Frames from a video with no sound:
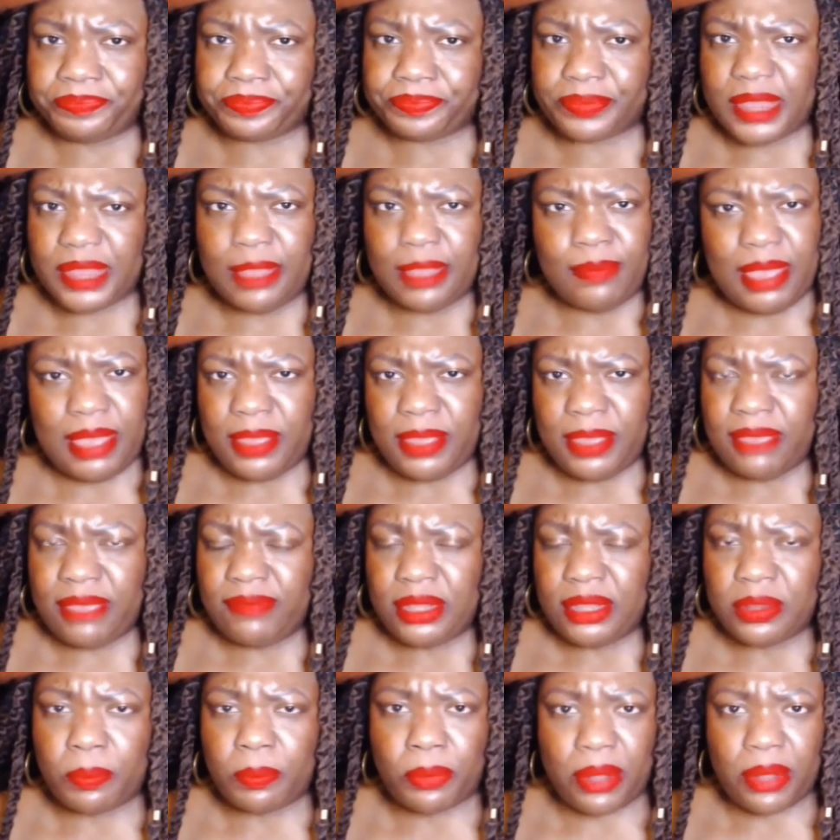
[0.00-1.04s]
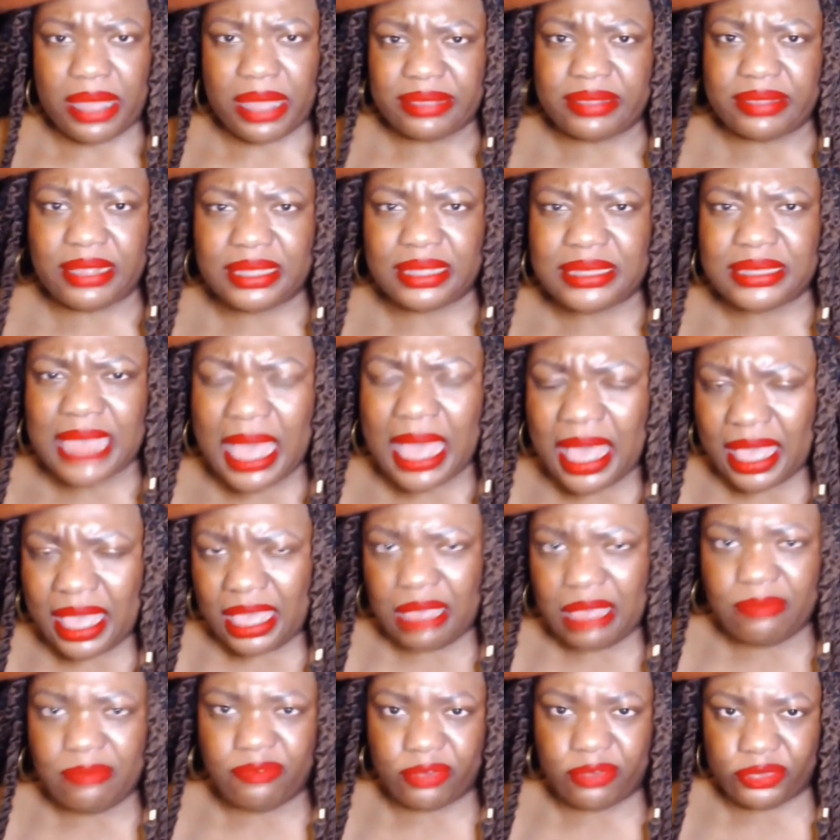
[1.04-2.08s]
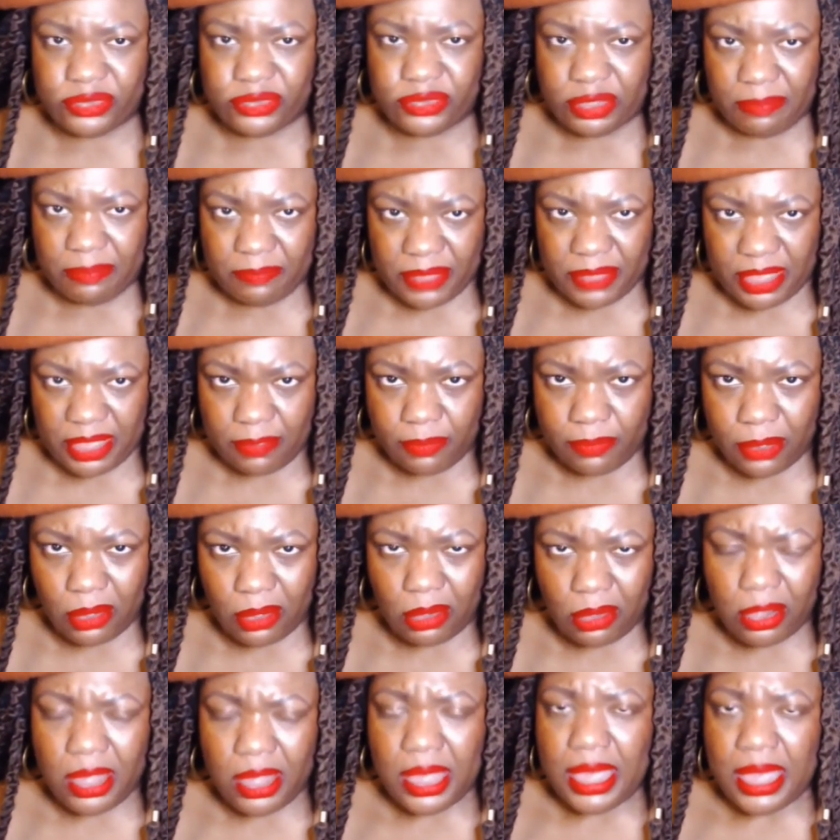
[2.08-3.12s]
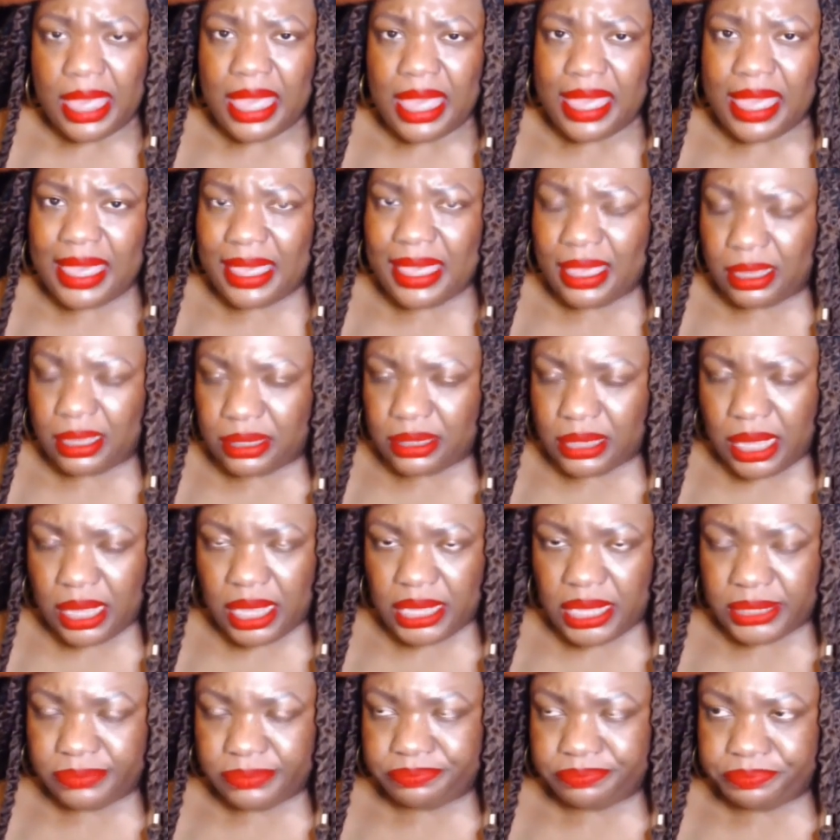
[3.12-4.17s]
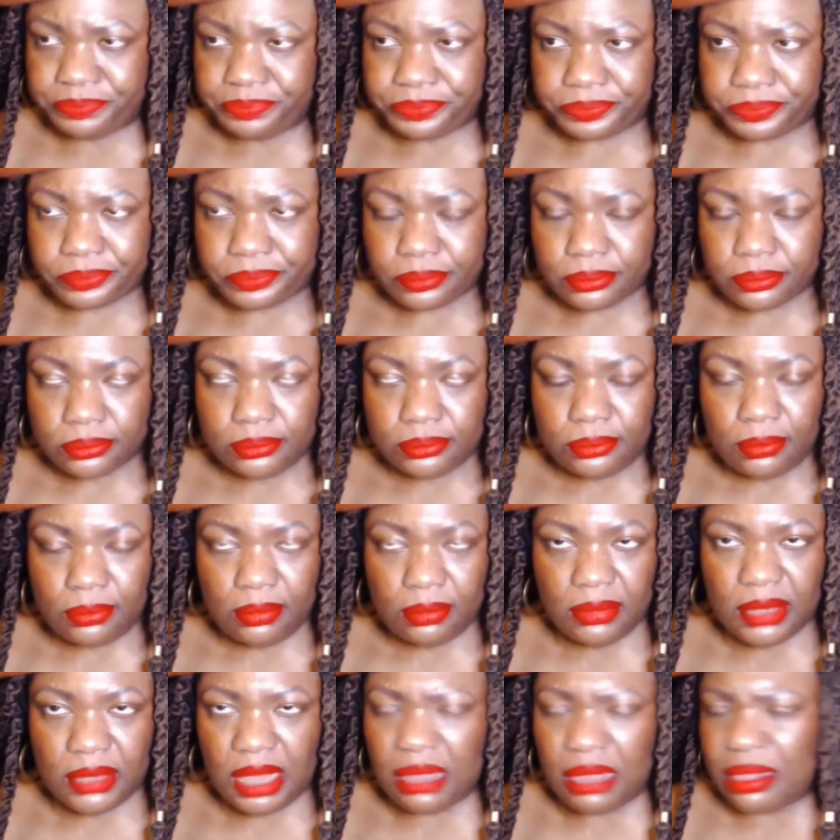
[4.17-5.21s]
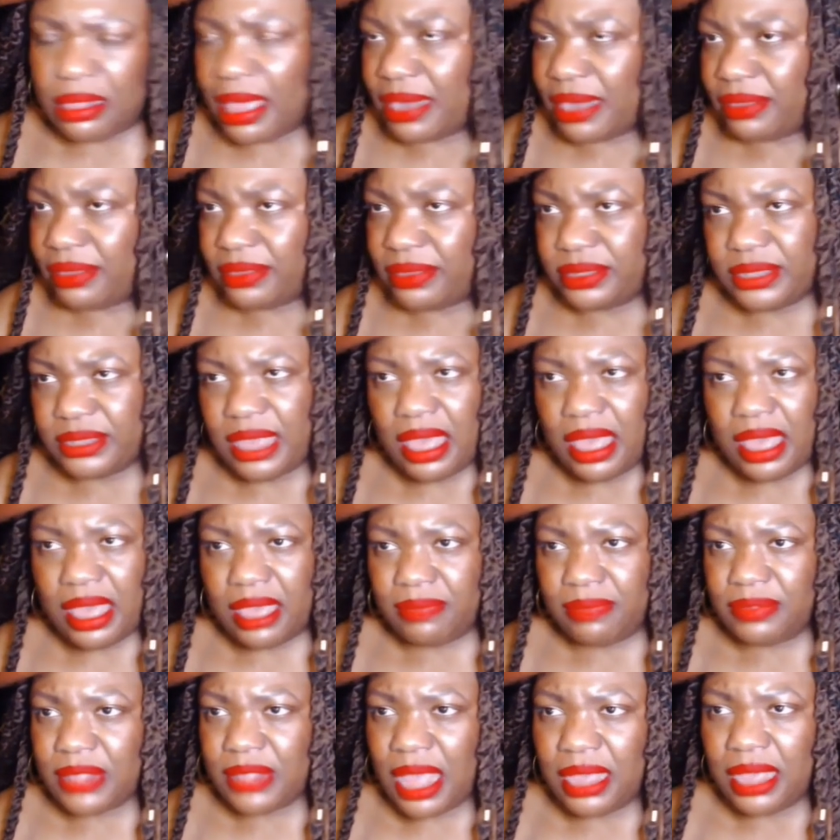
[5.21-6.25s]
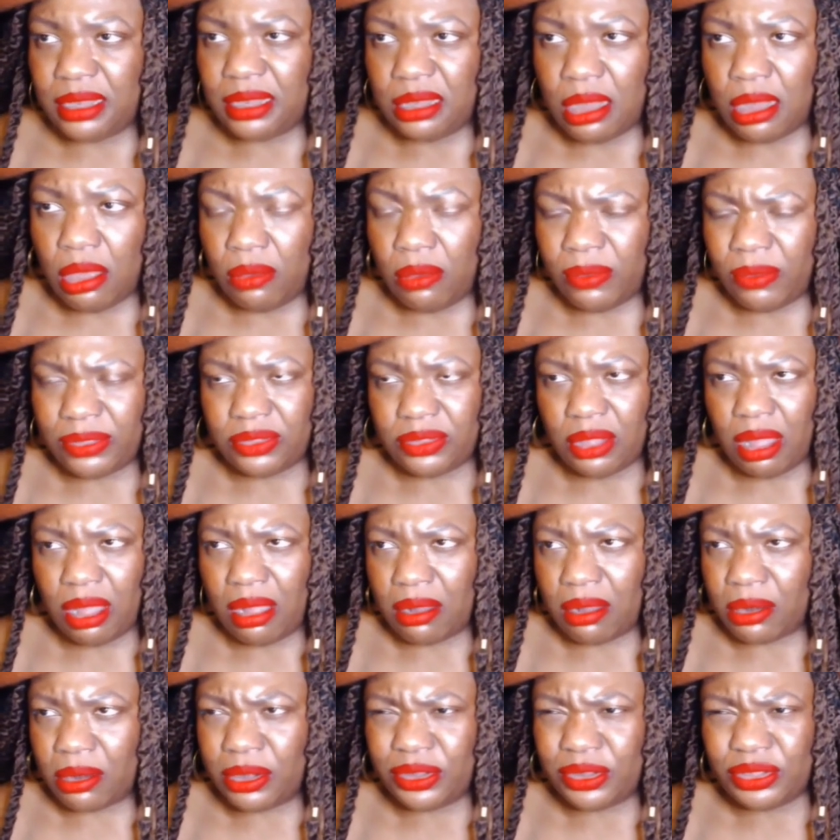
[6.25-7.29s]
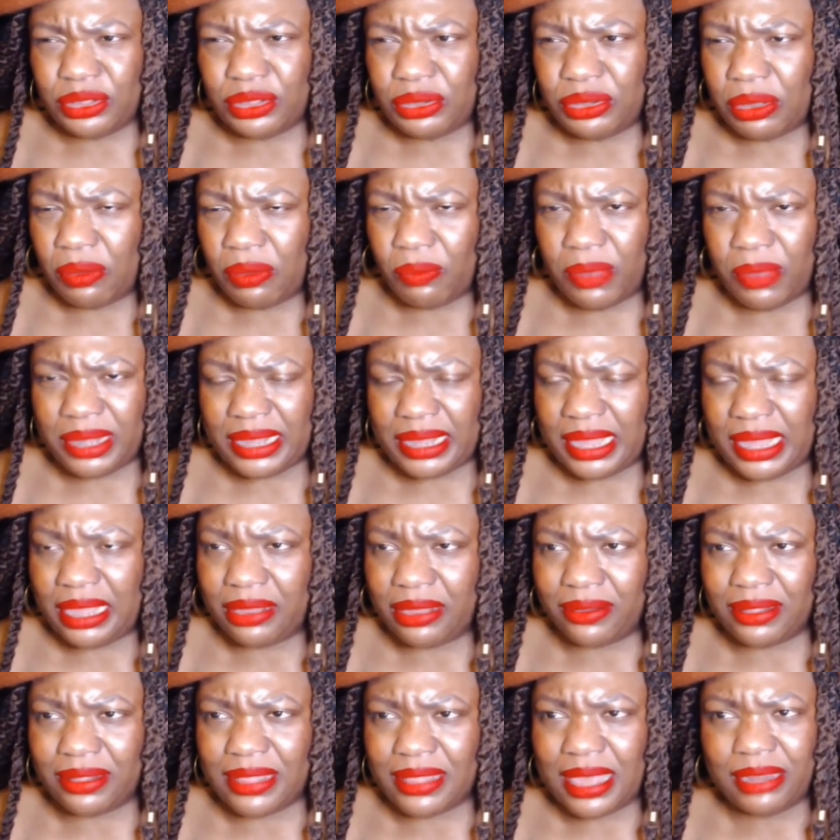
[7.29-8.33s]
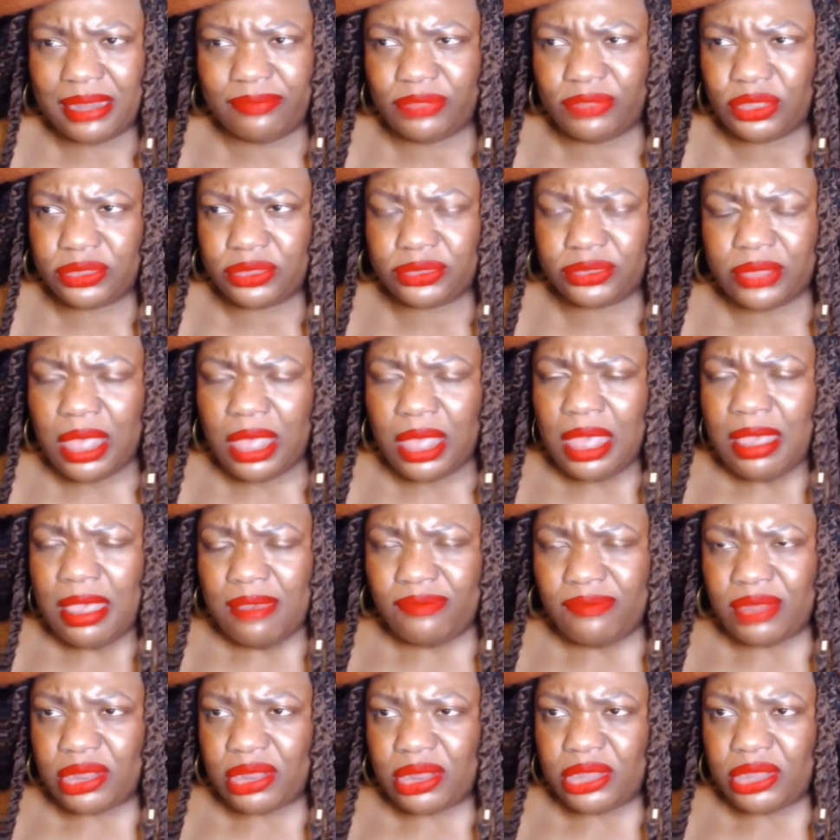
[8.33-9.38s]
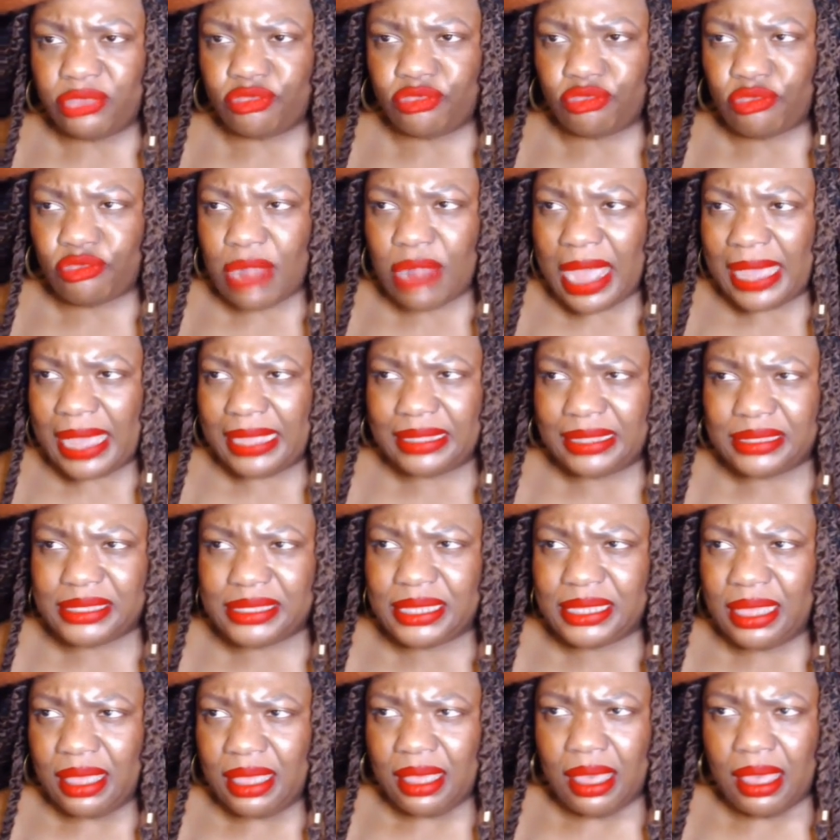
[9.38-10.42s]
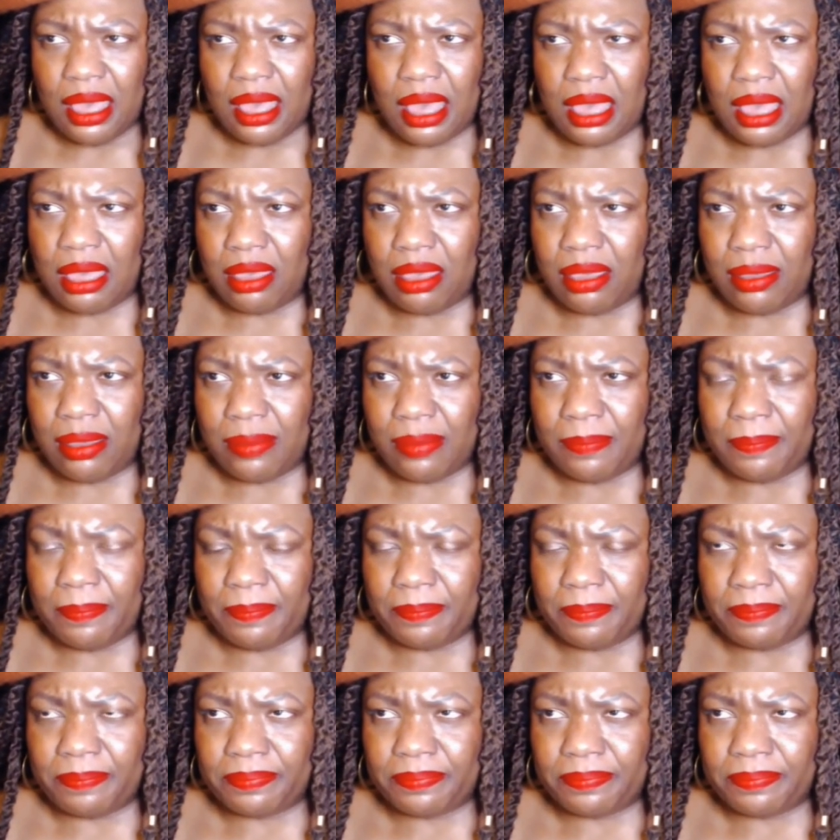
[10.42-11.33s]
and maybe even depressing time for some people. And um, a lot of the times I know it's hard. You don't want to hear a lot of just very trite um,